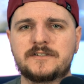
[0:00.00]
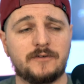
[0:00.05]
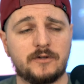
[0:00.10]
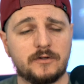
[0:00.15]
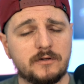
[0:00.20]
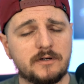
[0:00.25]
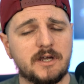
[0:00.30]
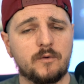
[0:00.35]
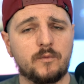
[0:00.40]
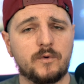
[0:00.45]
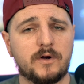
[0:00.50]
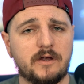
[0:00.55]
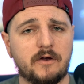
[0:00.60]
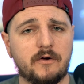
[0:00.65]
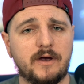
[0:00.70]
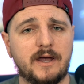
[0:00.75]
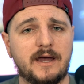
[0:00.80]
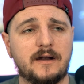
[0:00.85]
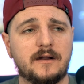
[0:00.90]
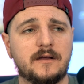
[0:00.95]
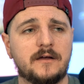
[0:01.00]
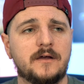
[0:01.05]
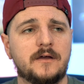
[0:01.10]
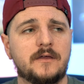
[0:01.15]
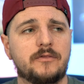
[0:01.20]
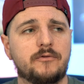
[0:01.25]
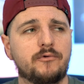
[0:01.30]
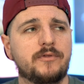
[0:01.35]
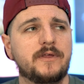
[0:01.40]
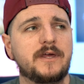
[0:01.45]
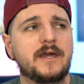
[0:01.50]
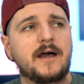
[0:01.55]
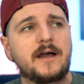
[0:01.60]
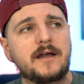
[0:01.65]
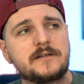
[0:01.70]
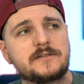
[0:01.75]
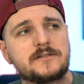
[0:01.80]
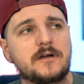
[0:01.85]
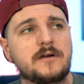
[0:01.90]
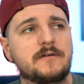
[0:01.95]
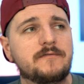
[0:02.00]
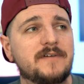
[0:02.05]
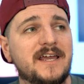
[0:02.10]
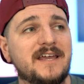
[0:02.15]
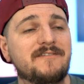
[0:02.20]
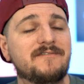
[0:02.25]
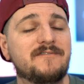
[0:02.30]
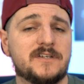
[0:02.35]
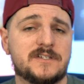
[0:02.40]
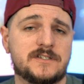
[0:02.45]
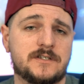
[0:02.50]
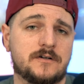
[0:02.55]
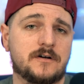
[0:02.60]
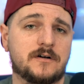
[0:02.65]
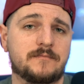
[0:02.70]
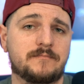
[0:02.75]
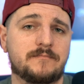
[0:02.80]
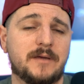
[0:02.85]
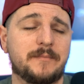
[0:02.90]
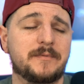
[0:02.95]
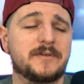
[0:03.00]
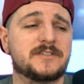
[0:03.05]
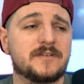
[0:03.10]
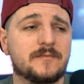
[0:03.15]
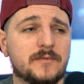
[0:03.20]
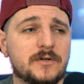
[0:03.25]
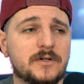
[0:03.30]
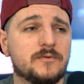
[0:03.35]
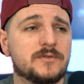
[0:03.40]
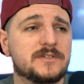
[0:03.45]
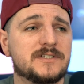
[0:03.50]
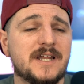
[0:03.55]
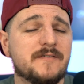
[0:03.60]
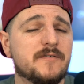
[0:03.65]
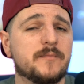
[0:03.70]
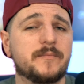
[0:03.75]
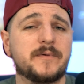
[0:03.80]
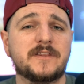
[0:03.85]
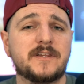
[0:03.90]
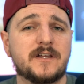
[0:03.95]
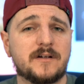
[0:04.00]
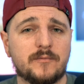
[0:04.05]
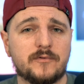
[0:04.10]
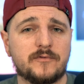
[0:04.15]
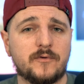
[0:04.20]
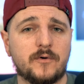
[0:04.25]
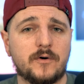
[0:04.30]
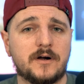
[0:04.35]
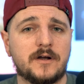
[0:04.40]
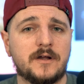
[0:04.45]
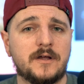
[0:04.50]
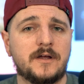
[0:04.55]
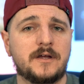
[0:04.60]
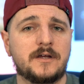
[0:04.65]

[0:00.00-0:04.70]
If you look at where you're at through the eyes of a visitor, maybe somebody who's never been there before,